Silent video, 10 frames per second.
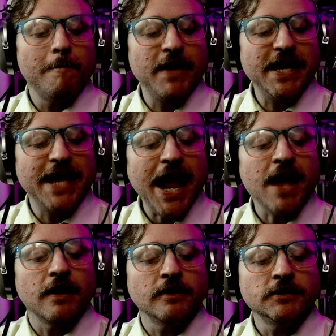
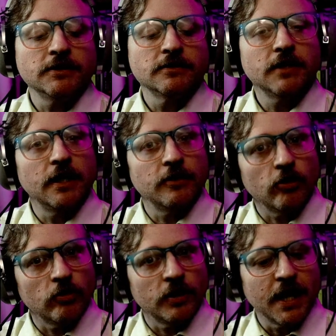began in the
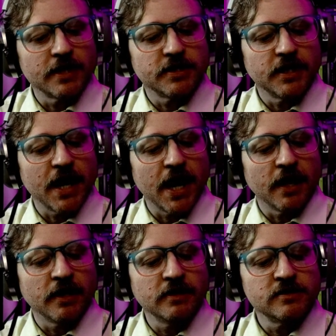early nineteen
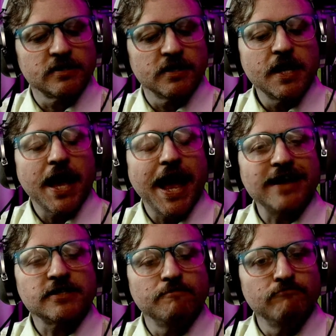eighties
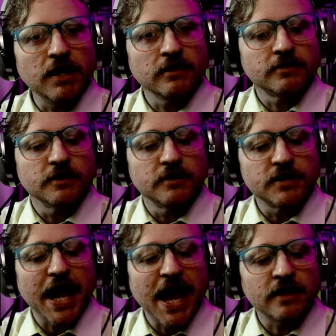as a
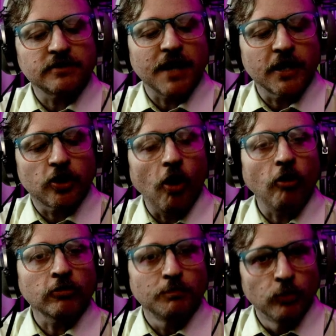militant
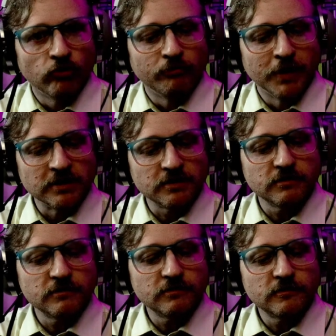anti-cult movement
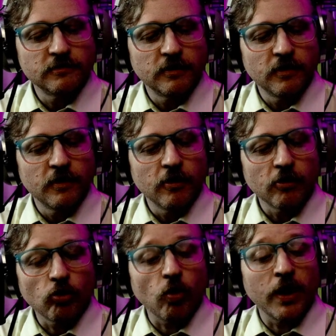
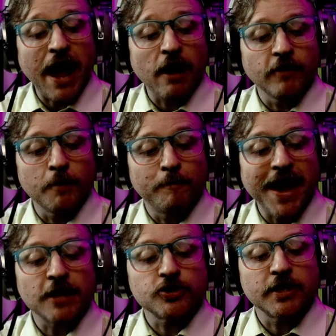growing out of an
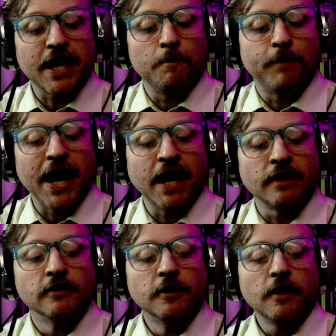impassioned
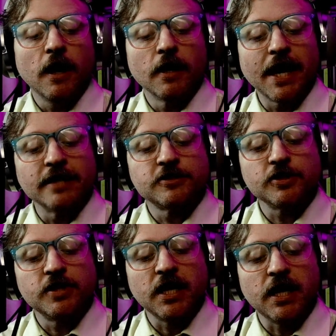campaign
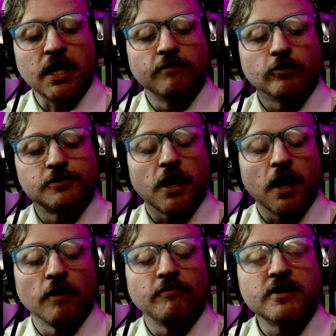against the evils
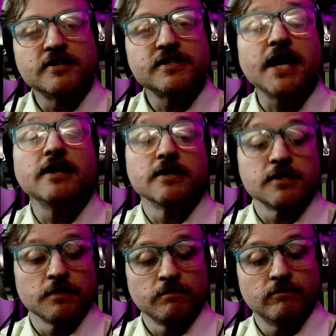of
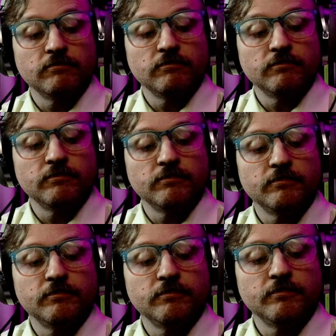Satanism.
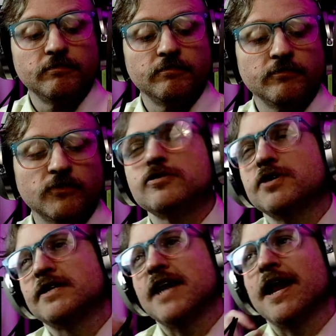So it's
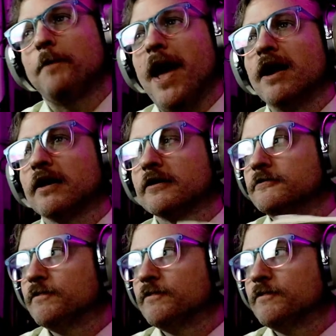satanic panic.